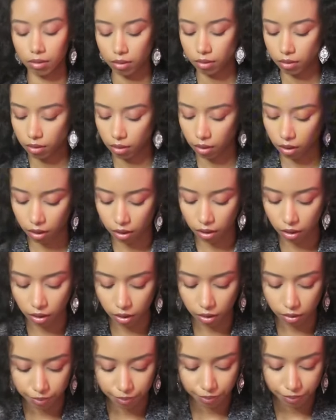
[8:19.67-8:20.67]
oh
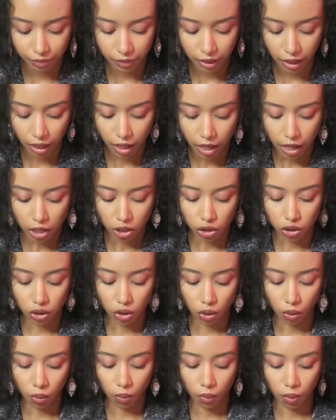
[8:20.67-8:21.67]
girl
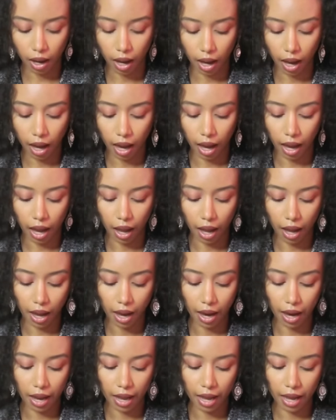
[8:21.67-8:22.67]
so
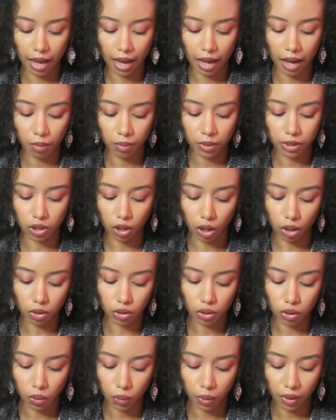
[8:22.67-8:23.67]
it was
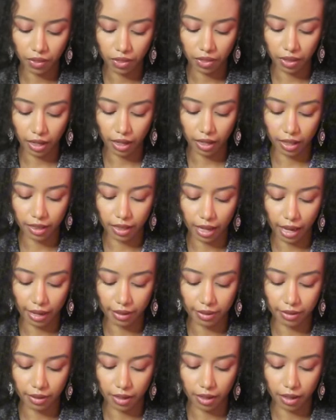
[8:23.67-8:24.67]
also a thing
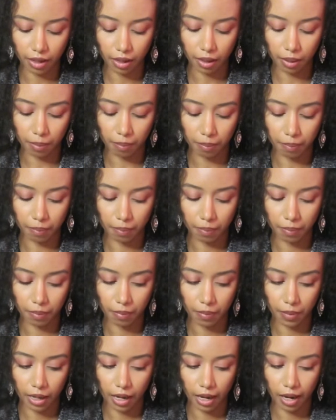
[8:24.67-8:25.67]
that um,
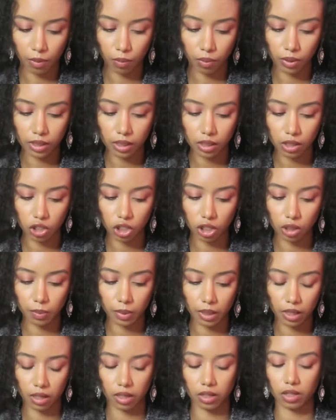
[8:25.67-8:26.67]
it wasn't just
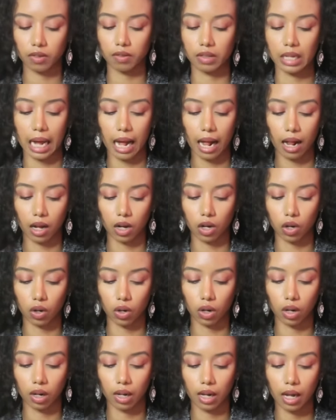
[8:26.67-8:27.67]
because of the
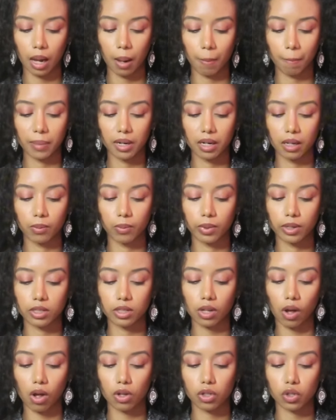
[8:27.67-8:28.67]
alcohol but it
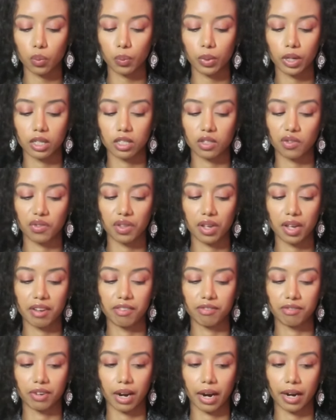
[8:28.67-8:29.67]
was also because of the
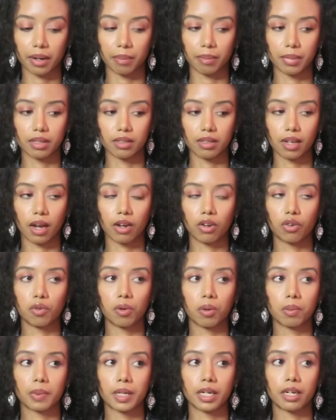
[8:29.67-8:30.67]
environment. I
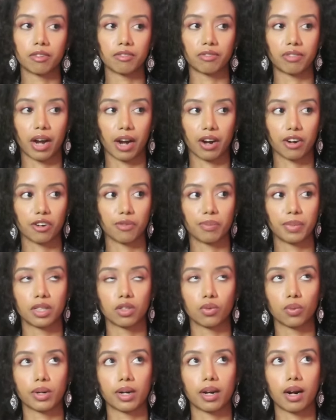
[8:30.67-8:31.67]
grew up in an
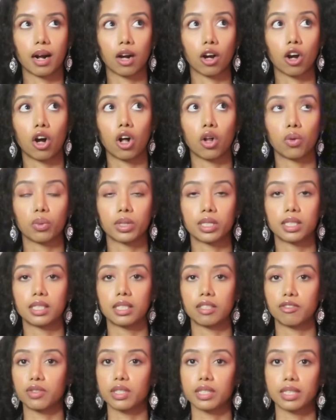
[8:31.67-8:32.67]
environment where alcohol was
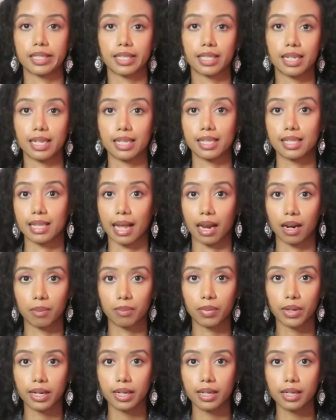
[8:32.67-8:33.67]
differently
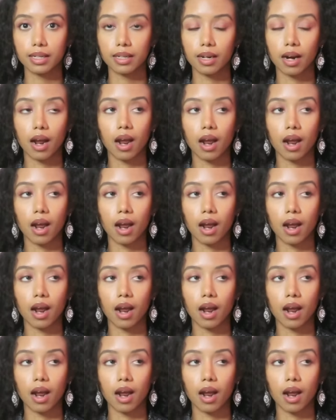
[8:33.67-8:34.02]
celebrated